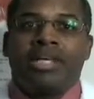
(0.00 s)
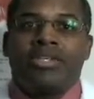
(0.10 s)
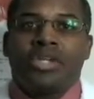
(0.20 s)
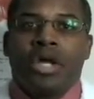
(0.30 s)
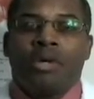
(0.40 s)

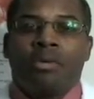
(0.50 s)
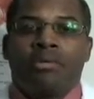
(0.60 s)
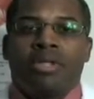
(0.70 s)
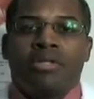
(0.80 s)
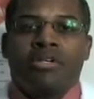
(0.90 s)
So
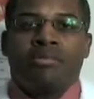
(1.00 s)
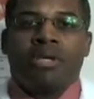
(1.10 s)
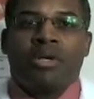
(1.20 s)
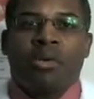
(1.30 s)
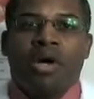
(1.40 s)
there's
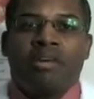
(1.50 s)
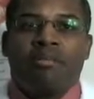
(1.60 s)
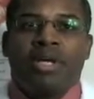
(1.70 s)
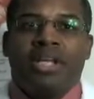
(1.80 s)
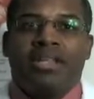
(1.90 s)
been quite a
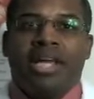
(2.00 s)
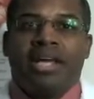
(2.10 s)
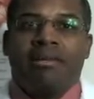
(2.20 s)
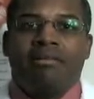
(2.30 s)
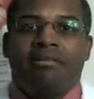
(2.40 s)
bit
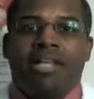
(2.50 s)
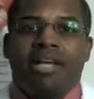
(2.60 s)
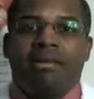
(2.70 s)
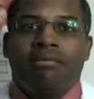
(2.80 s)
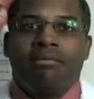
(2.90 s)
that,
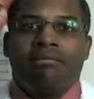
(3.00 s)
that